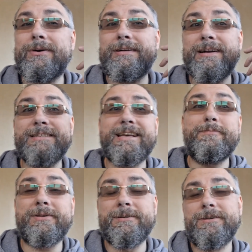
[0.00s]
An
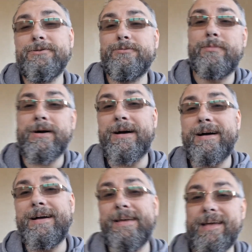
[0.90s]
example, you
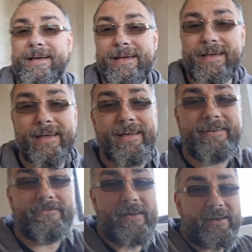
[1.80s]
buy
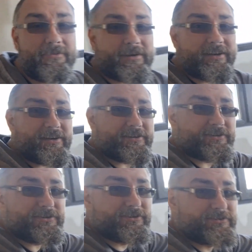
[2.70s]
a vacuum cleaner
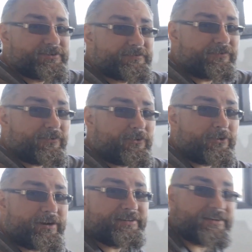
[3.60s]
to use
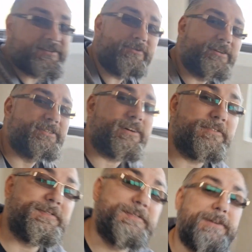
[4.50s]
for industrial
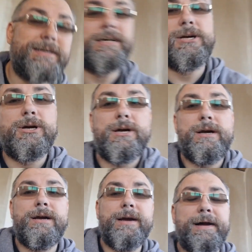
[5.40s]
stuff,
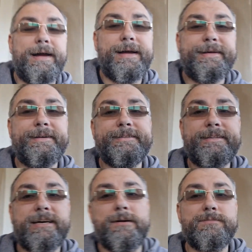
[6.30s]
and
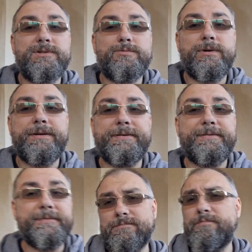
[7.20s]
it comes
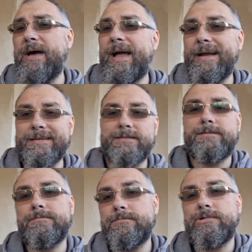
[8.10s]
with
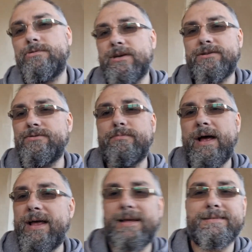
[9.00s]
bags. You get 2
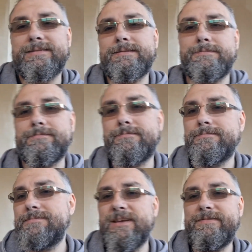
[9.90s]
bags.
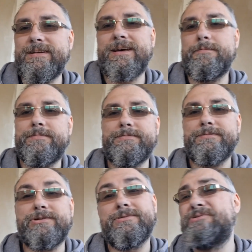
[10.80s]
They fill up.
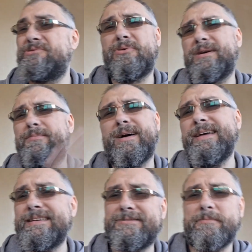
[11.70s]
You don't want to
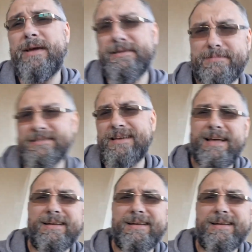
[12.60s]
buy extra bags because